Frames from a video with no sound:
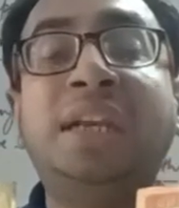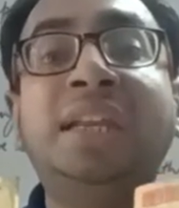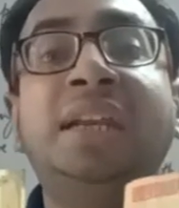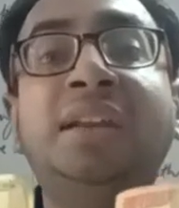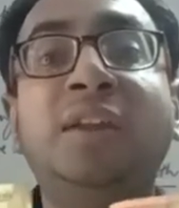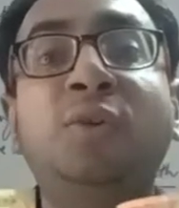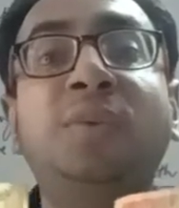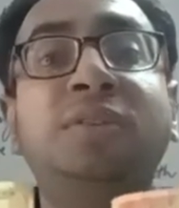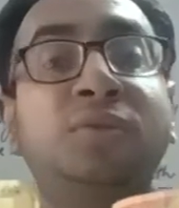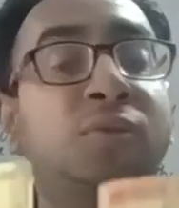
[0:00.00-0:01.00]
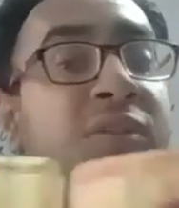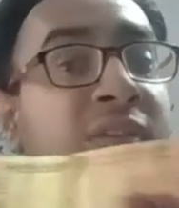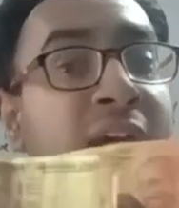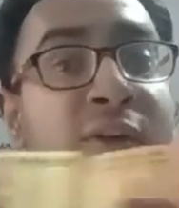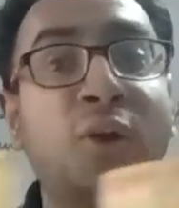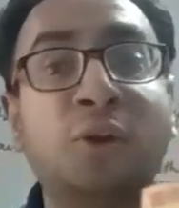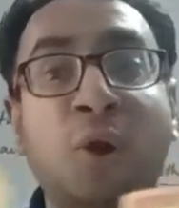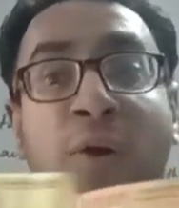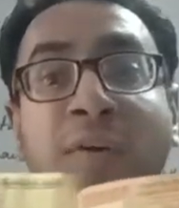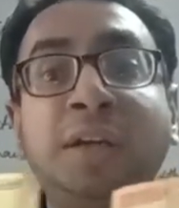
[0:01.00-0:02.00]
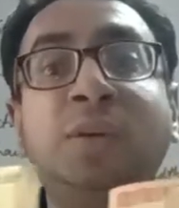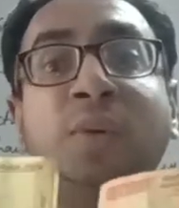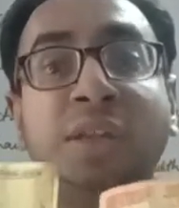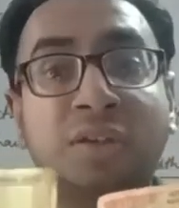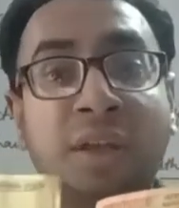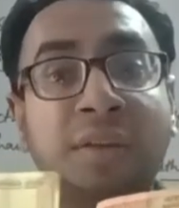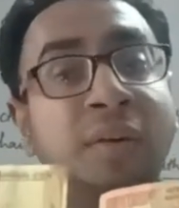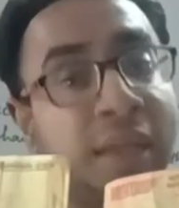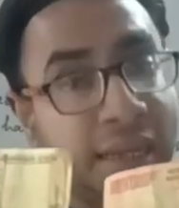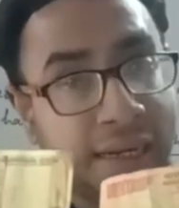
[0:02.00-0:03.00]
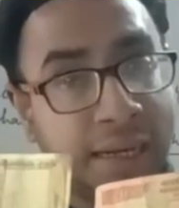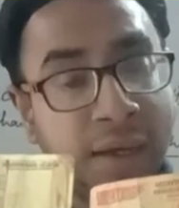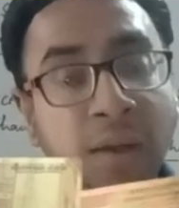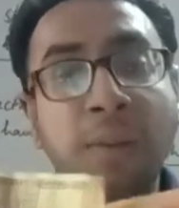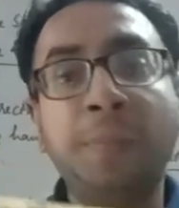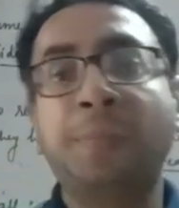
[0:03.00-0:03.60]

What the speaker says: and 10 rupees notes, they are not congruent to each other. Clear?